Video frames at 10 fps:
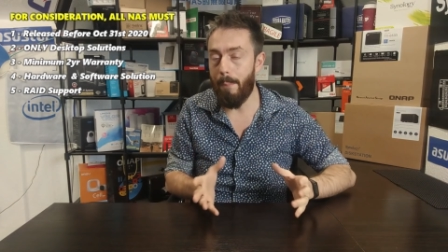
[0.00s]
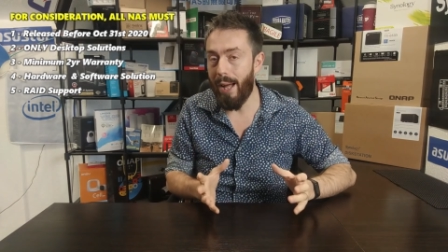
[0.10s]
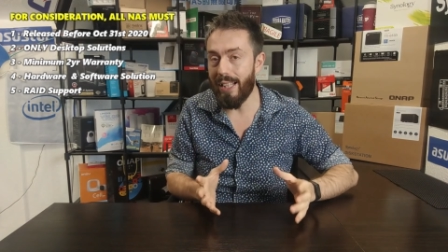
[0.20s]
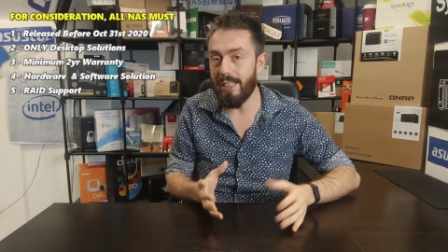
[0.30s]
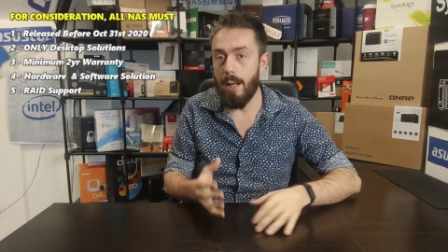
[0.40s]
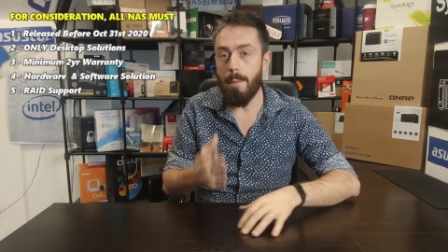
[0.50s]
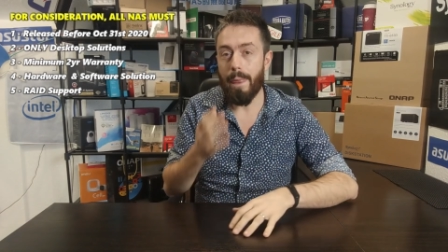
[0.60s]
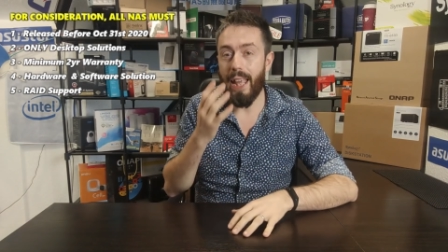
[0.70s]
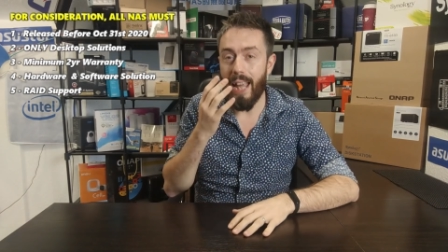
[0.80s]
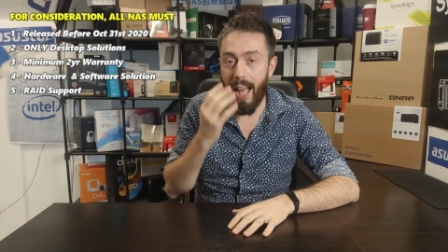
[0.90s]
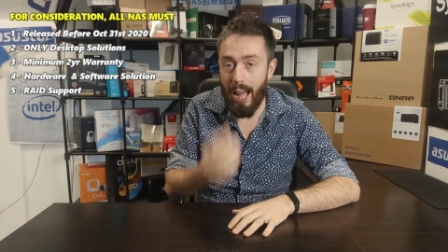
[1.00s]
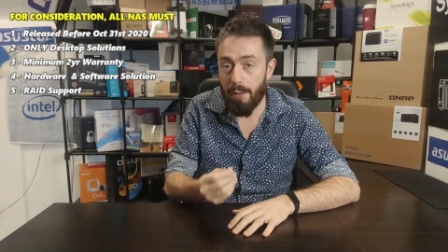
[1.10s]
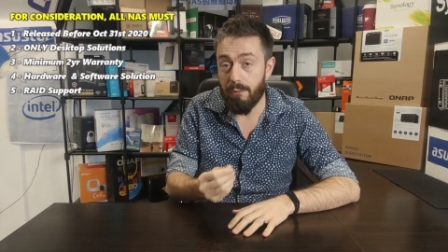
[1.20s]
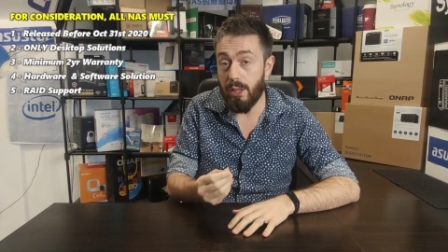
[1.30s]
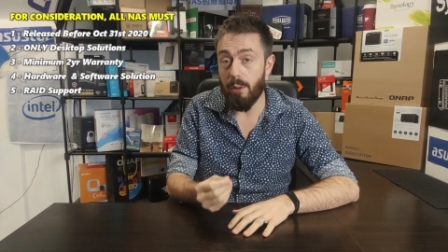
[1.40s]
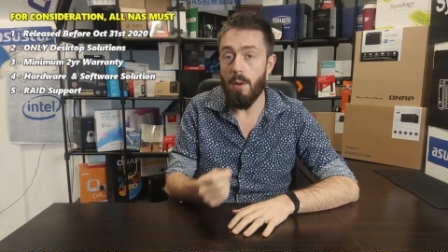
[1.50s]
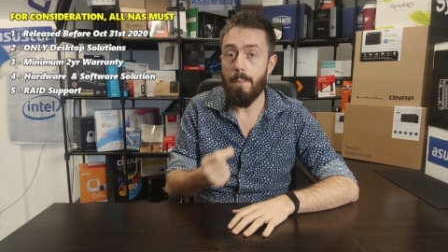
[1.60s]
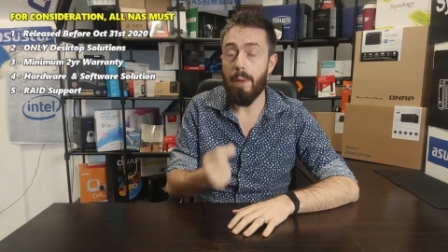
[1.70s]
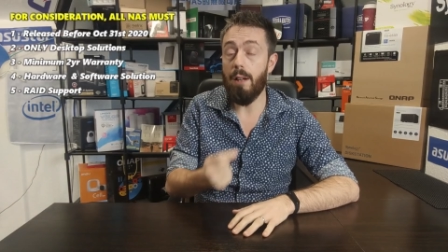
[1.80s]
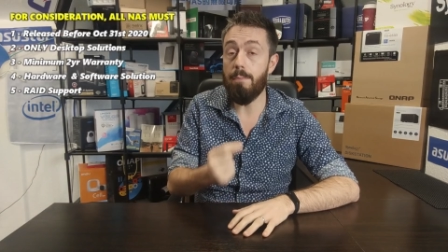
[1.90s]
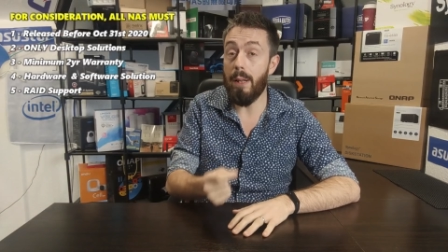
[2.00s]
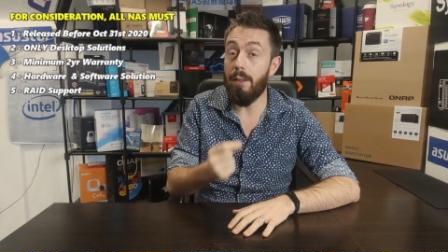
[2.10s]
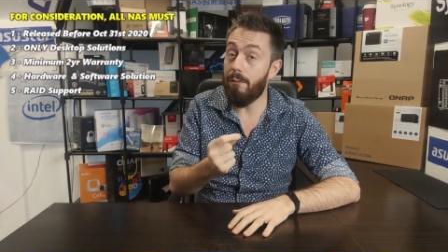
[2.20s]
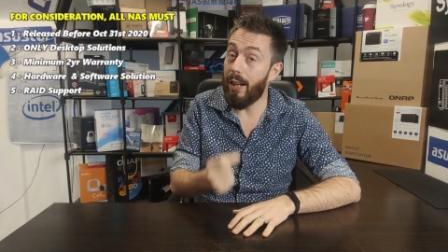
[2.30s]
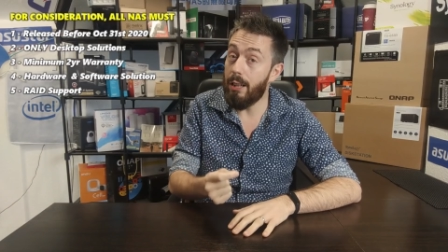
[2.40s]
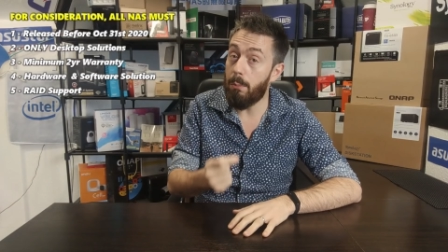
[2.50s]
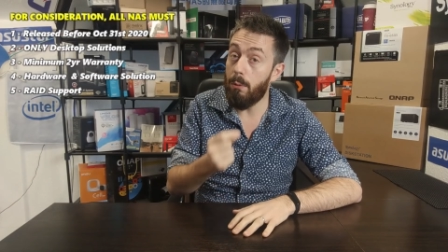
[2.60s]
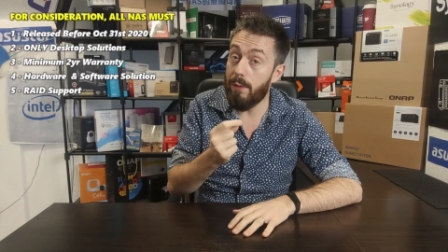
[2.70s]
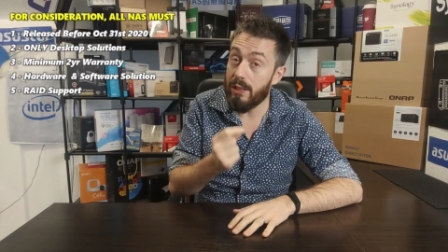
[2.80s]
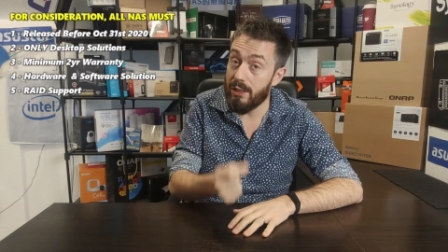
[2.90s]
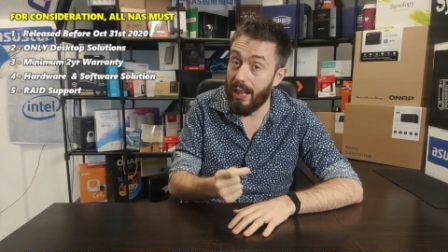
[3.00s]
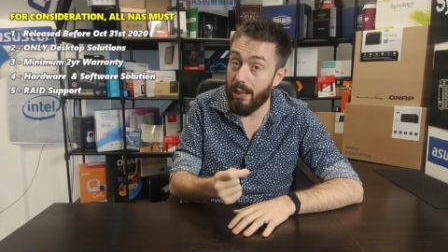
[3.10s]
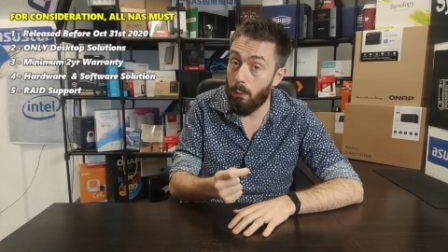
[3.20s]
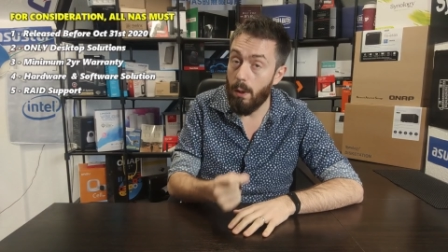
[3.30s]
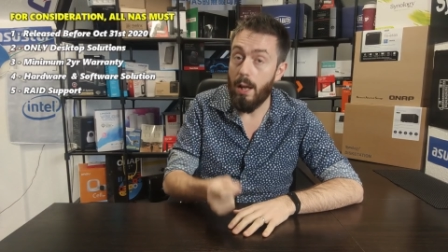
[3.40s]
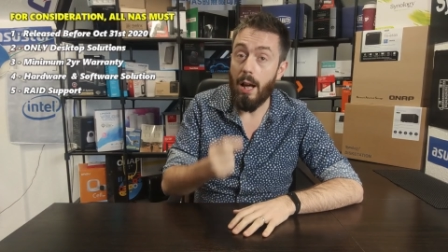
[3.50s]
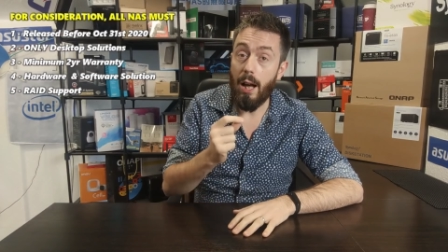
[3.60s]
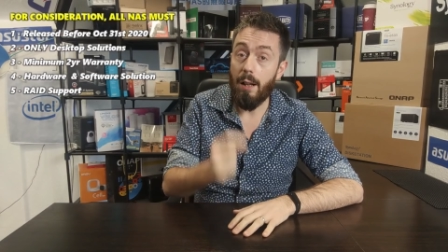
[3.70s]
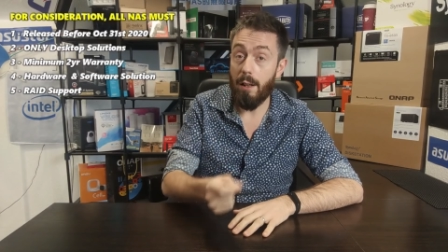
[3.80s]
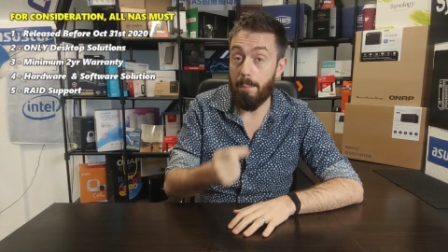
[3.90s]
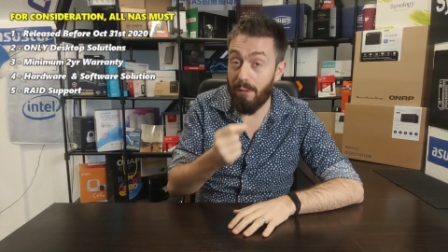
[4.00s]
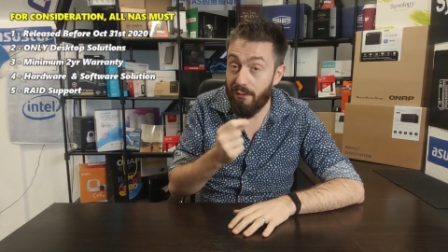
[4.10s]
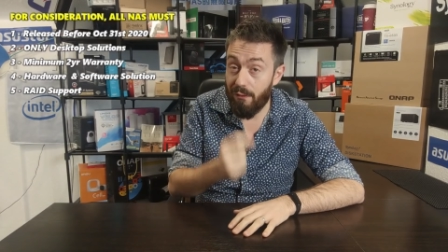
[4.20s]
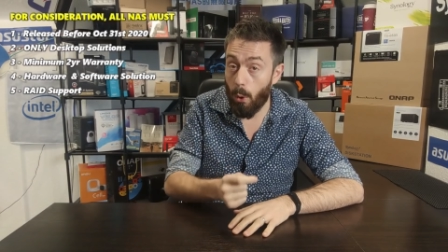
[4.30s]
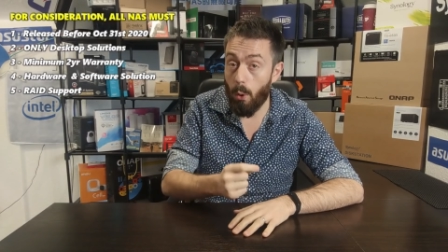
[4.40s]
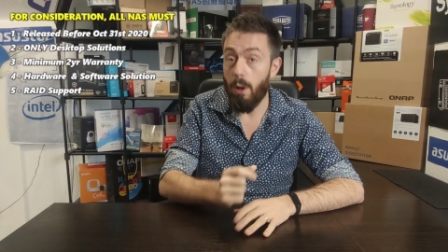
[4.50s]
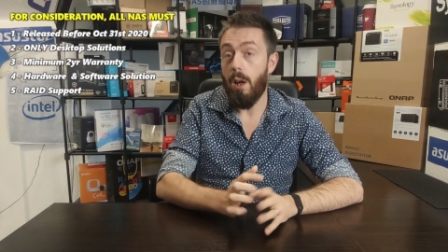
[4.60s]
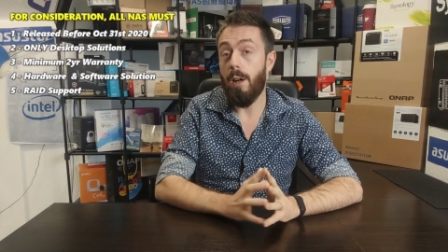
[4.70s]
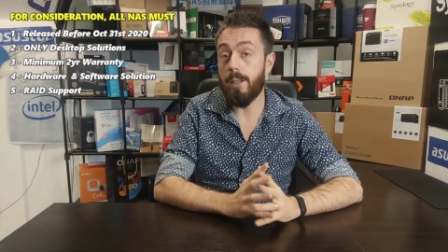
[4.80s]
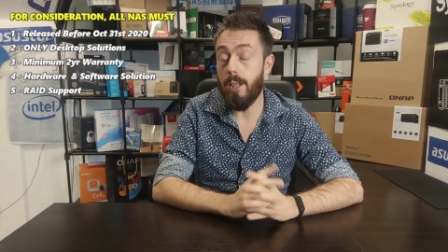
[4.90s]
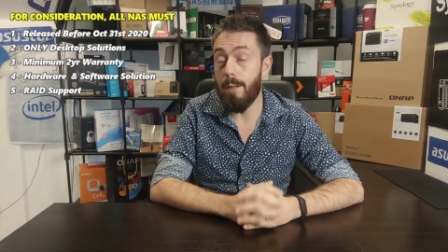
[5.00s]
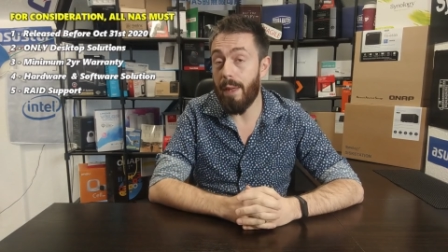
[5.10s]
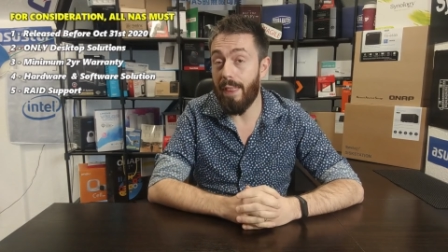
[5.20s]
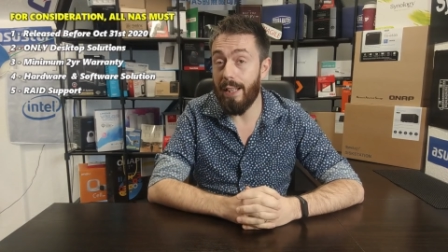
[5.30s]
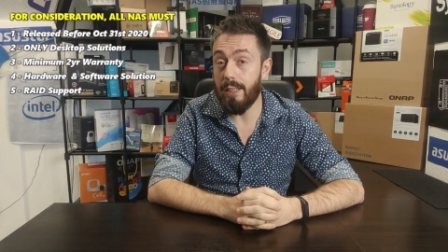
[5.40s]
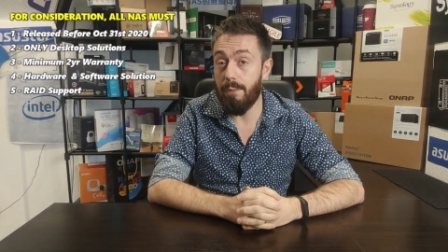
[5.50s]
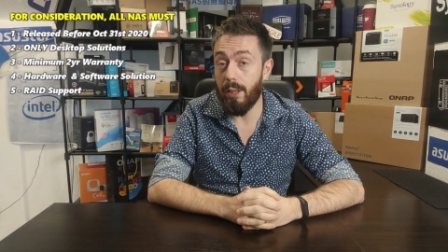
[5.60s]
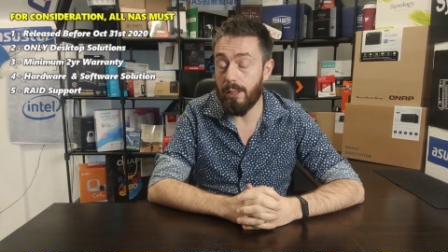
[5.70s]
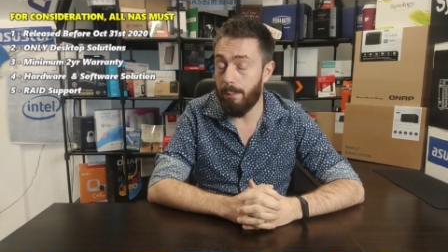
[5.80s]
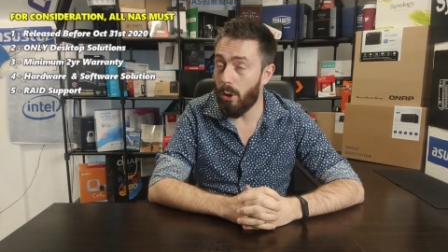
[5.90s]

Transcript: but they have to have been available for sale before October thirty-first.